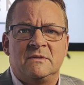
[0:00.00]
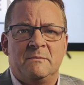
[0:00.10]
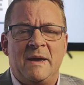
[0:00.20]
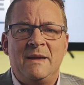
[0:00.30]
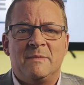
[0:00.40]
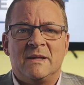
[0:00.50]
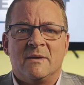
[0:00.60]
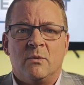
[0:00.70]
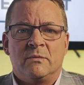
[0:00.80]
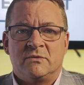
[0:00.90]
debate me. They
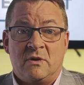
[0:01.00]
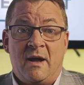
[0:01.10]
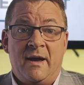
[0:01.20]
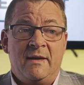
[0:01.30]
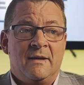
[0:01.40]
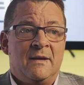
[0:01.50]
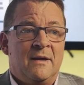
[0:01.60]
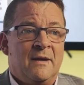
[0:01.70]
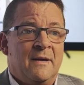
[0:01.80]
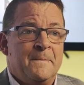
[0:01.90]
won't try.
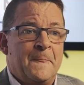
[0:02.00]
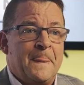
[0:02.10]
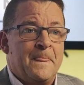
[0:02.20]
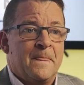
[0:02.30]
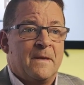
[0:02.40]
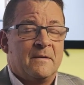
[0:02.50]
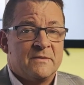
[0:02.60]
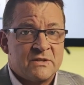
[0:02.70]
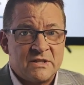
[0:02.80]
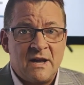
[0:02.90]

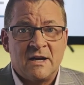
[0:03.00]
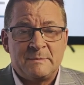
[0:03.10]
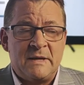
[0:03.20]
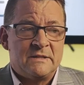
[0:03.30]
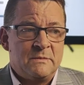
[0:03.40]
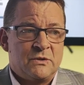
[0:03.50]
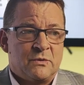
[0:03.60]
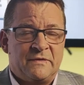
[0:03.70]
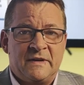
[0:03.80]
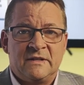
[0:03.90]
Stocks, bonds, and
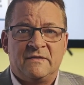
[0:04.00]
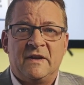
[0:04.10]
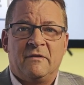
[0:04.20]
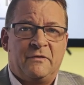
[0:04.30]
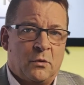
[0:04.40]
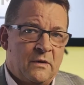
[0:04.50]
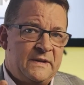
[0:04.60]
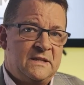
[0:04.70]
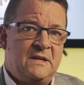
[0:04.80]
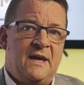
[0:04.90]
mutual funds fail 4 of
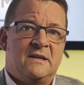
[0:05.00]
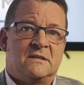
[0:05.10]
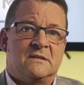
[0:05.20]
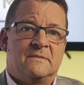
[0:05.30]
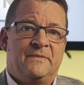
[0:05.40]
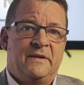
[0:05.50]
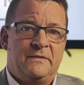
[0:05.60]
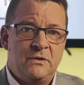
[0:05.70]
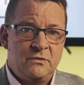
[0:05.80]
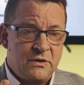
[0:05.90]
these tests.
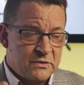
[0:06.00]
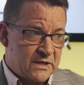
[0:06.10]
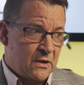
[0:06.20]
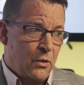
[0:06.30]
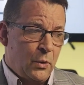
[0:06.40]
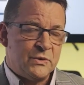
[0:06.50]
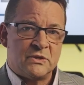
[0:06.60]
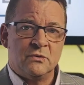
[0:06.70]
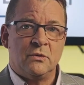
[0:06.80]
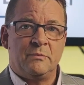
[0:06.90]
If you use the old
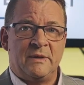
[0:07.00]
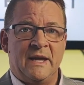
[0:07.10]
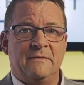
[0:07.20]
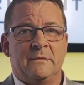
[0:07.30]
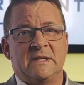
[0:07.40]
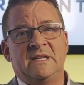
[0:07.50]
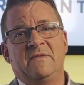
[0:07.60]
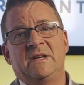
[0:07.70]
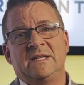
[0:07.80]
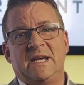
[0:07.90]
school plan from the
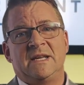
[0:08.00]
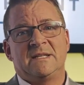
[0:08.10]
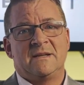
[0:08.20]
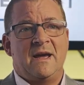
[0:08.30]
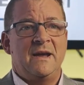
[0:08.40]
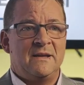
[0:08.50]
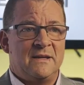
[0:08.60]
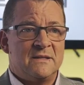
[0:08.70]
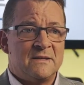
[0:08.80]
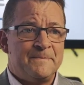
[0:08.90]
70s, 80s, and
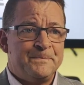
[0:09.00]
90s